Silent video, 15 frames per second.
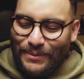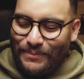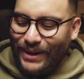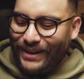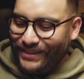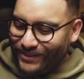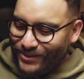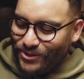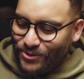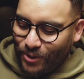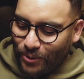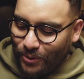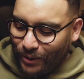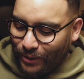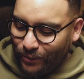but I did
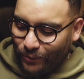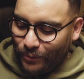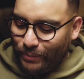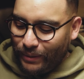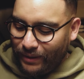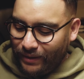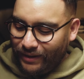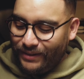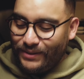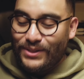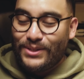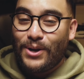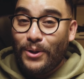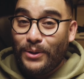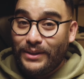struggle a little bit
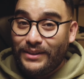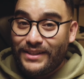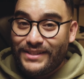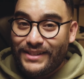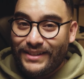installing this